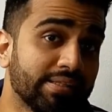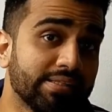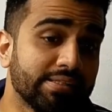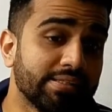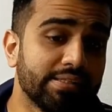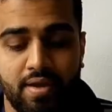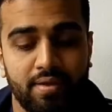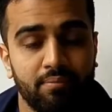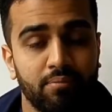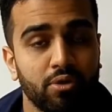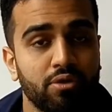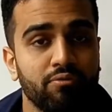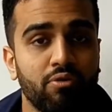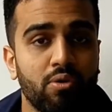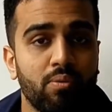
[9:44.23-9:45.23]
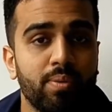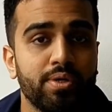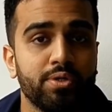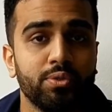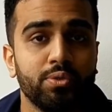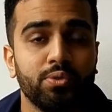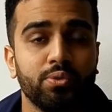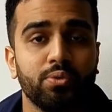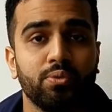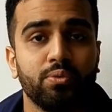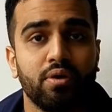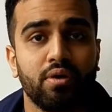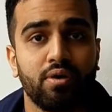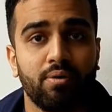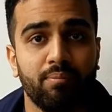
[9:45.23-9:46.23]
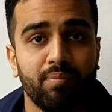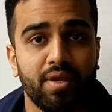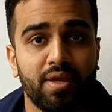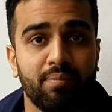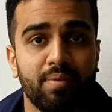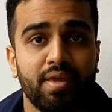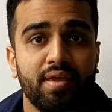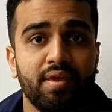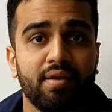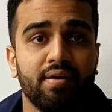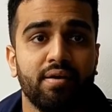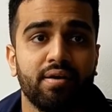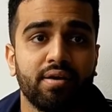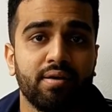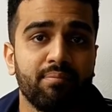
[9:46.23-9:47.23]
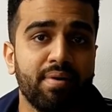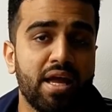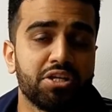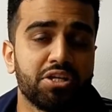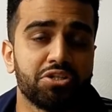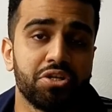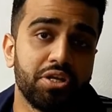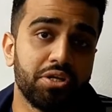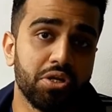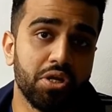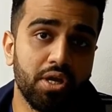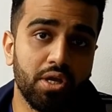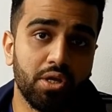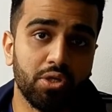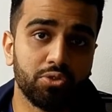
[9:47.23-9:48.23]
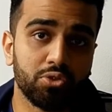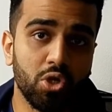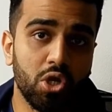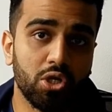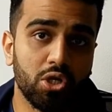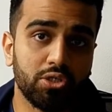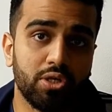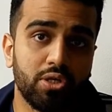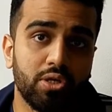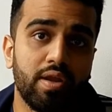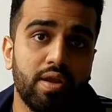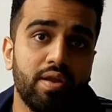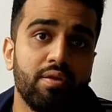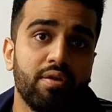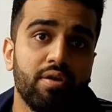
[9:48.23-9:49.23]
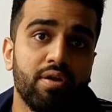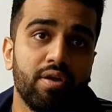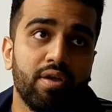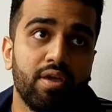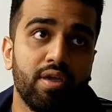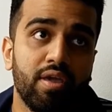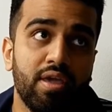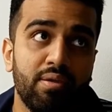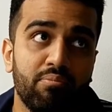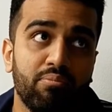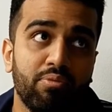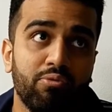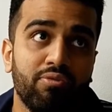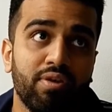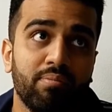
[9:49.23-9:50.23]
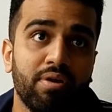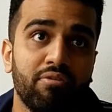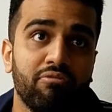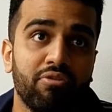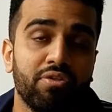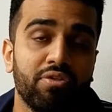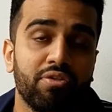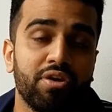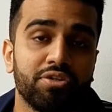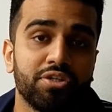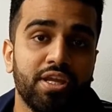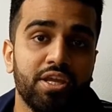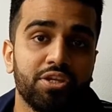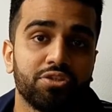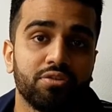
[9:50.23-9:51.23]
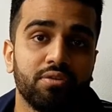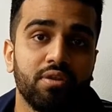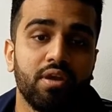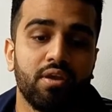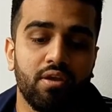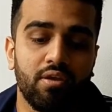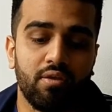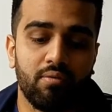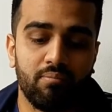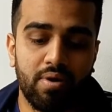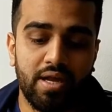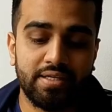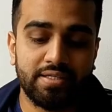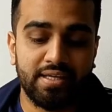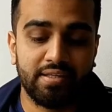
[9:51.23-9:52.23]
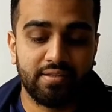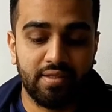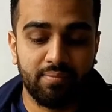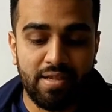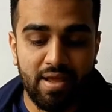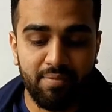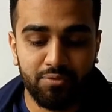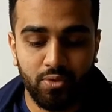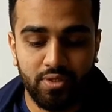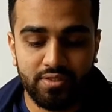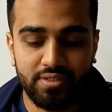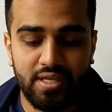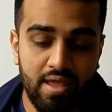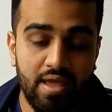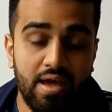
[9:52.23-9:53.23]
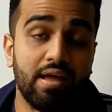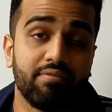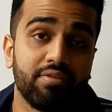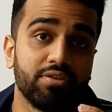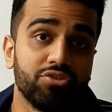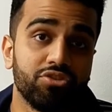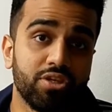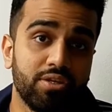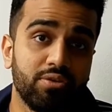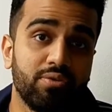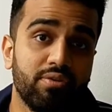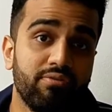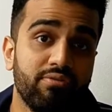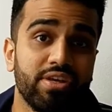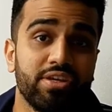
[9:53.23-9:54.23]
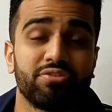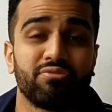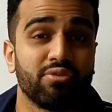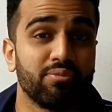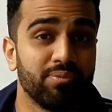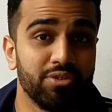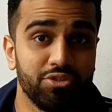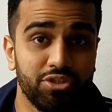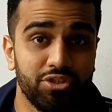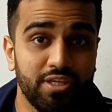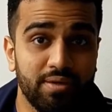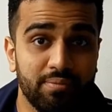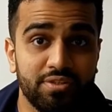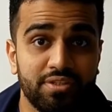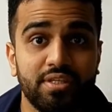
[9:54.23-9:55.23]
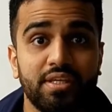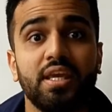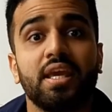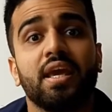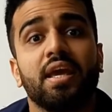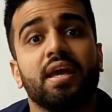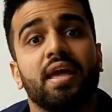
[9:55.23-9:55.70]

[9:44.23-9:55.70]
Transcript: citizen. I'm looking forward to becoming a compassionate doctor and improving my further education by taking the PLAB 2 exam. I have a genuine invitation from the GMC,